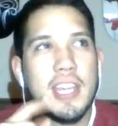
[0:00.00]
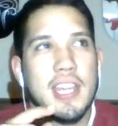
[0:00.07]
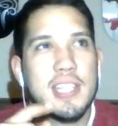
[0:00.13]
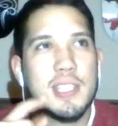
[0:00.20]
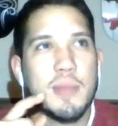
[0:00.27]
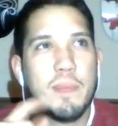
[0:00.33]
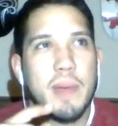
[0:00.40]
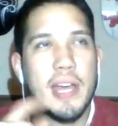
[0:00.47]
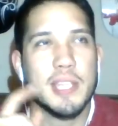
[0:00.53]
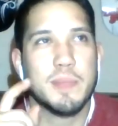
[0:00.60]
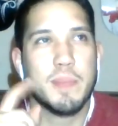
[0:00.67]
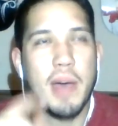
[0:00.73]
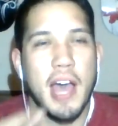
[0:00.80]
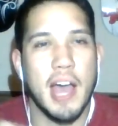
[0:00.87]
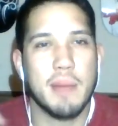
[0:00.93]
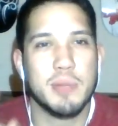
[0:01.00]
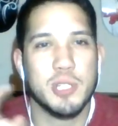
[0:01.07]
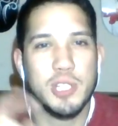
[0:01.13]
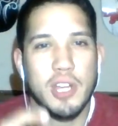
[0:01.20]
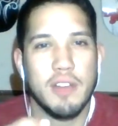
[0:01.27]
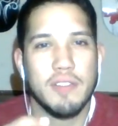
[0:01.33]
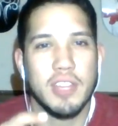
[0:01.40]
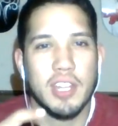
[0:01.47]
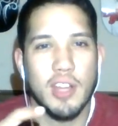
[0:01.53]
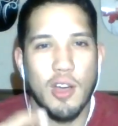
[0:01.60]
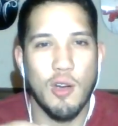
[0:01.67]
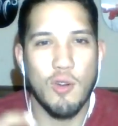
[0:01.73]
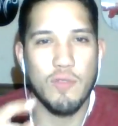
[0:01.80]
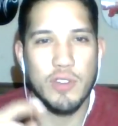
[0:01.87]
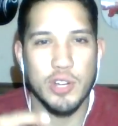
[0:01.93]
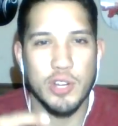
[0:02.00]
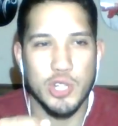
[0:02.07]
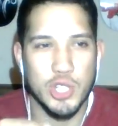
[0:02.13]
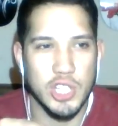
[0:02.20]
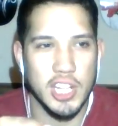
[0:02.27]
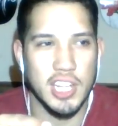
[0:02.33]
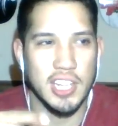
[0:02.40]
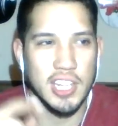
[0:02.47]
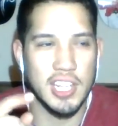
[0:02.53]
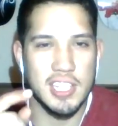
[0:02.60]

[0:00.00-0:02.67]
has the best pop shove it over shit in